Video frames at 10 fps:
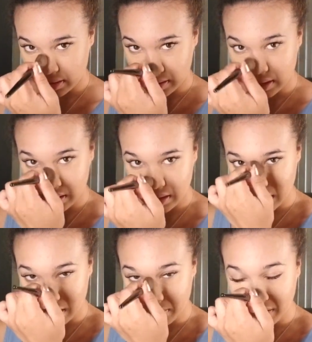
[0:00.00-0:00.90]

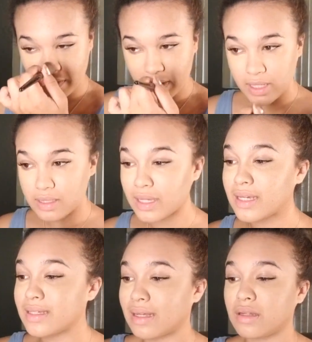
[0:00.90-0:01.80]
yeah, my face
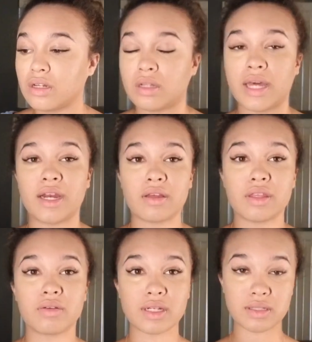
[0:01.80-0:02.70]
is a little lighter than
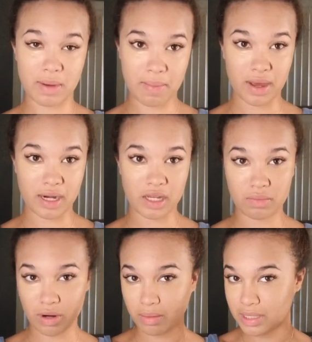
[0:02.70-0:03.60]
the rest of my body, you can
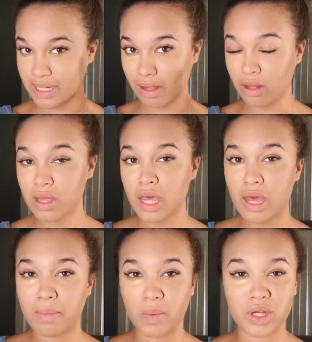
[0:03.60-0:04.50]
probably tell.
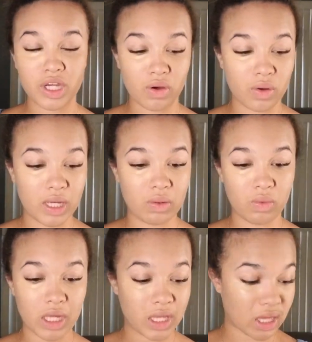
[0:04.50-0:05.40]
But we're gonna go in
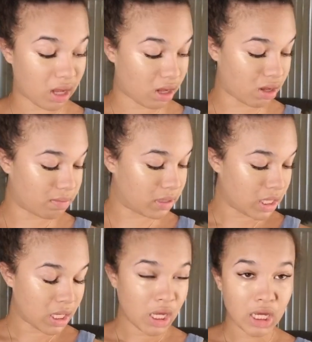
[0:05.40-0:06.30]
with
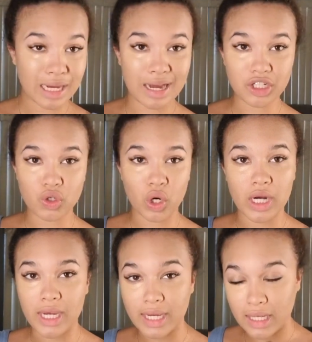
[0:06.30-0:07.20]

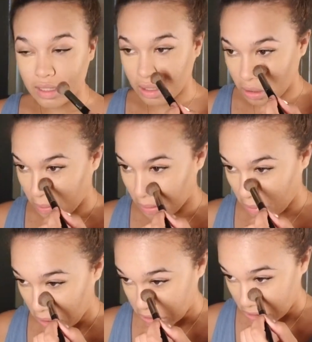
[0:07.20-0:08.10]
contouring and a little bit of
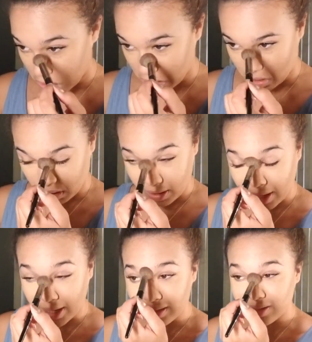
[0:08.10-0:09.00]
bronzer and all of
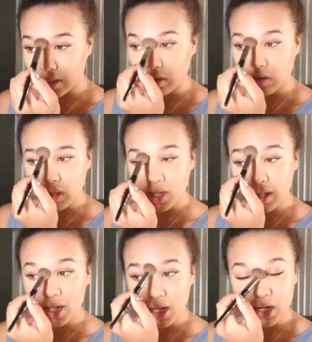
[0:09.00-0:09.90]
that. So
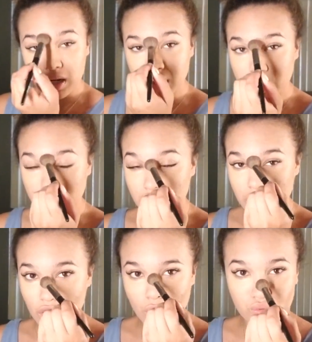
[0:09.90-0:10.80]

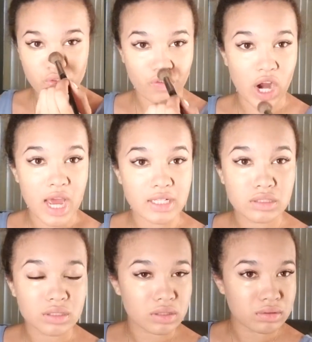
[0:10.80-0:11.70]
don't fret.